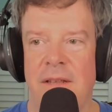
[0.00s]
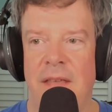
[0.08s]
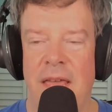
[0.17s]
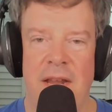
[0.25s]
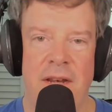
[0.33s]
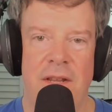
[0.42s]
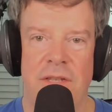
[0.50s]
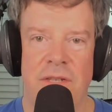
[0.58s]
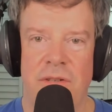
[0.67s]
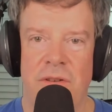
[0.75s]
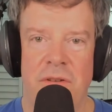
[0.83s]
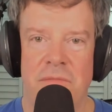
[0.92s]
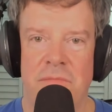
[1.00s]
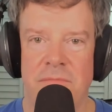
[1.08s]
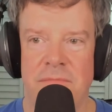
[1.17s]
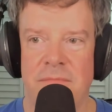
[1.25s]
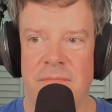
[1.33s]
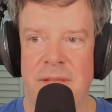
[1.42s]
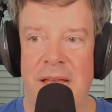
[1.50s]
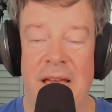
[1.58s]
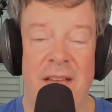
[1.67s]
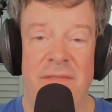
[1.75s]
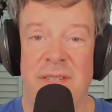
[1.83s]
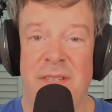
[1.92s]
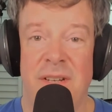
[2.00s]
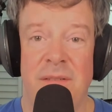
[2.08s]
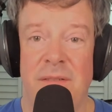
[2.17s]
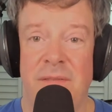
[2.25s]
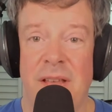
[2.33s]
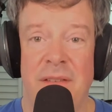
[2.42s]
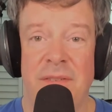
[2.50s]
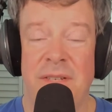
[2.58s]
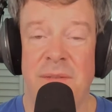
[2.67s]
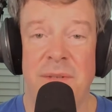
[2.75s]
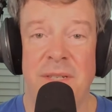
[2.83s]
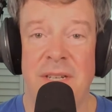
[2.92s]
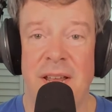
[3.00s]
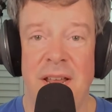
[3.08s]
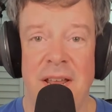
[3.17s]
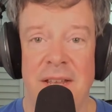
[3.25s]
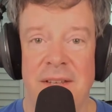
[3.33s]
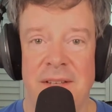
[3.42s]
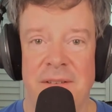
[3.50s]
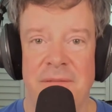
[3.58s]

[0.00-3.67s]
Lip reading: can consume half of someone's day.